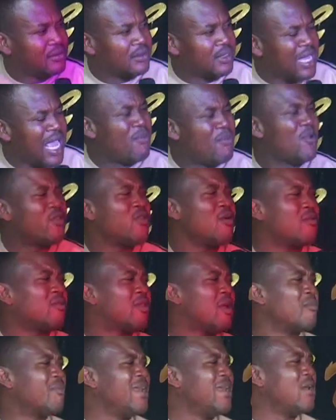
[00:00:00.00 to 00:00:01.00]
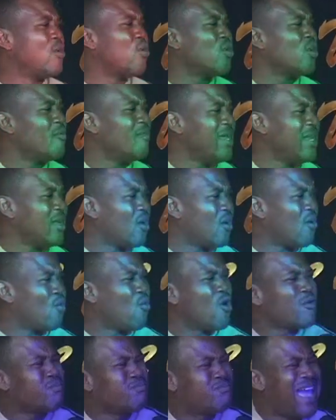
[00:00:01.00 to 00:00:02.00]
coat of many colors
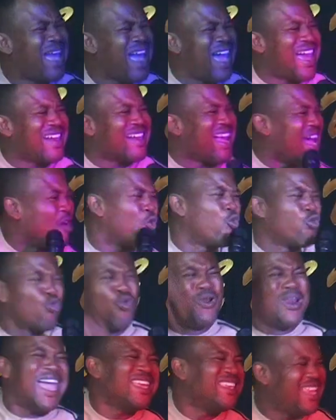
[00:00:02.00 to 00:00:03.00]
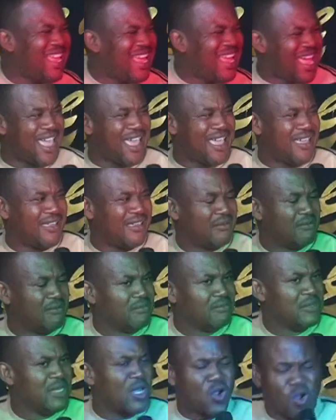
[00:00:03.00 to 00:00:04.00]
láyé
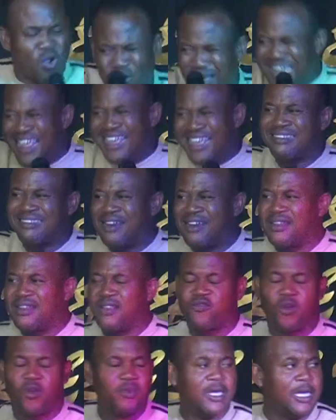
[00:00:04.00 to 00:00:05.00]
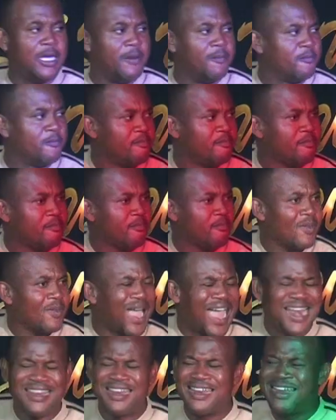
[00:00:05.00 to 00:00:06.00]
they collected it from him
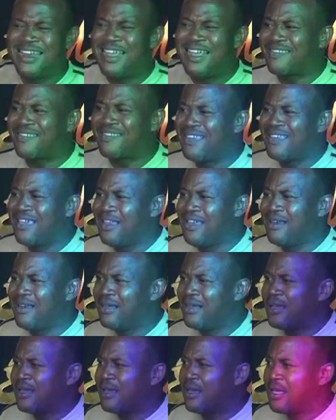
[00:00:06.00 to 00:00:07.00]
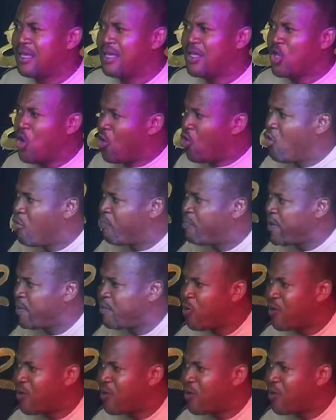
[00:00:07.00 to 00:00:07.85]
and the next thing your own people